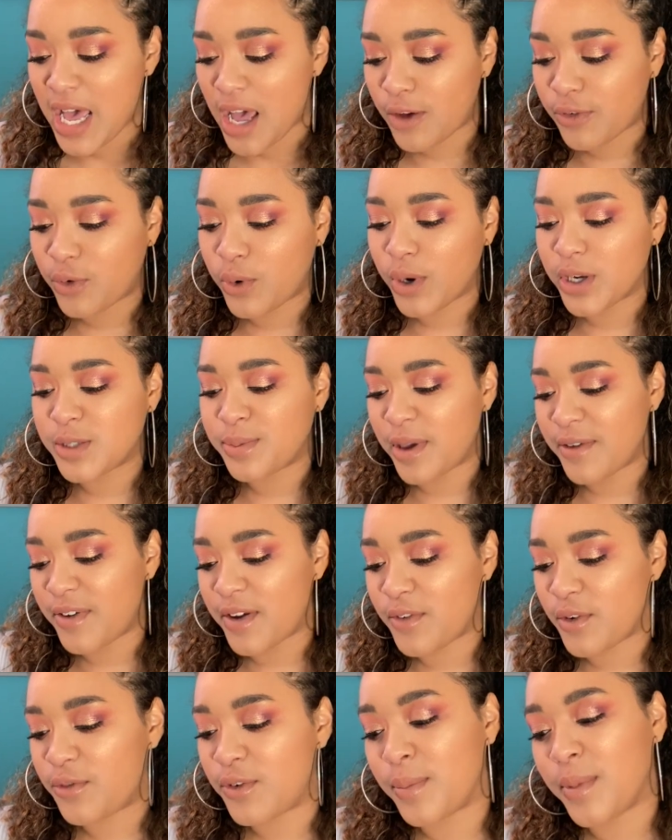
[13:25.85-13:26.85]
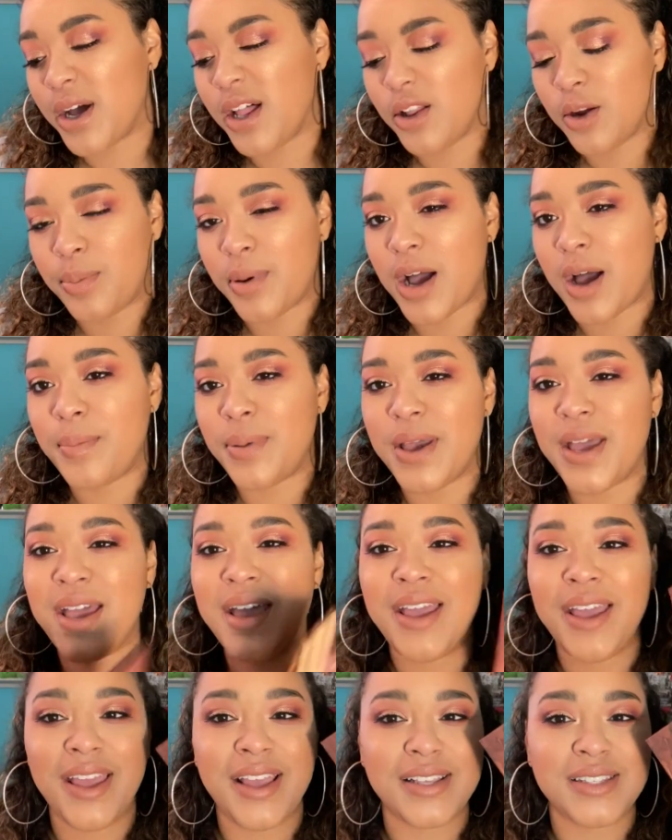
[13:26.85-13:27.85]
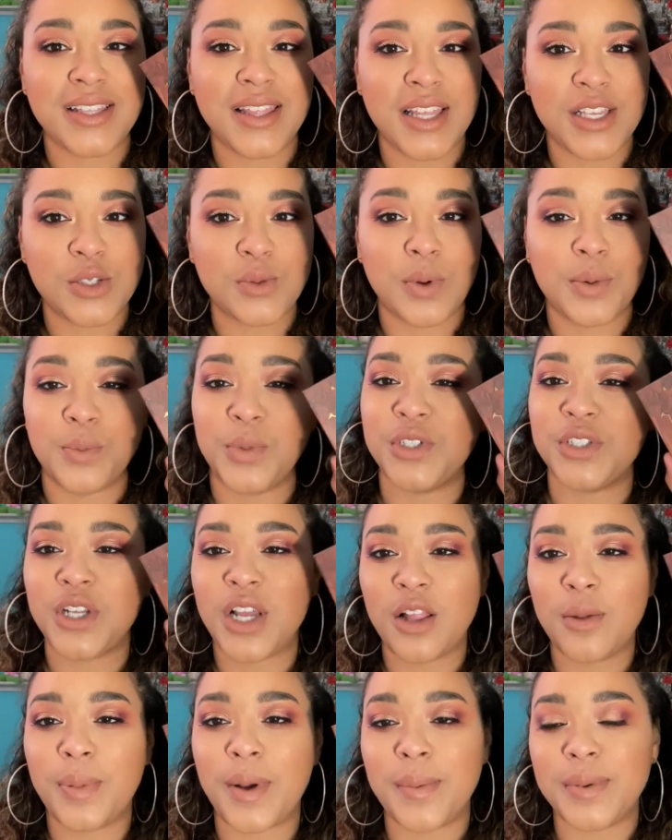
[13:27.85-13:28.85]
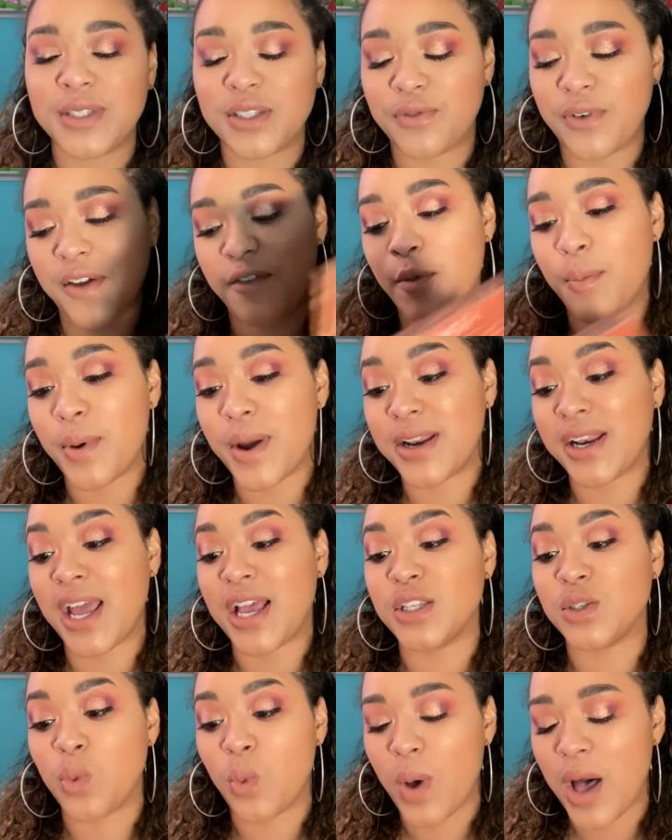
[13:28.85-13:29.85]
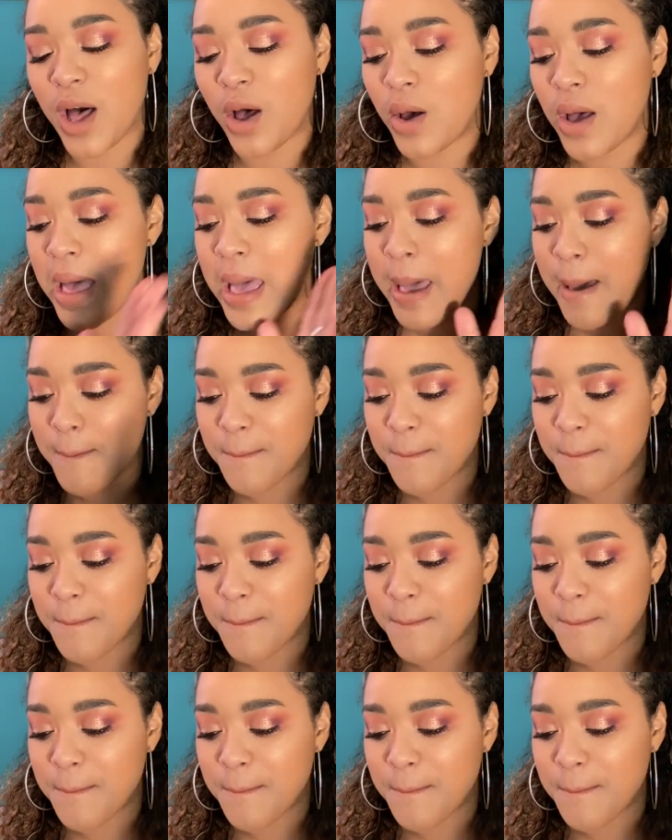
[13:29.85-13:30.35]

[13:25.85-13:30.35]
Of course, my favorite from ColourPop is this one, which ColourPop is a favorite brand as well.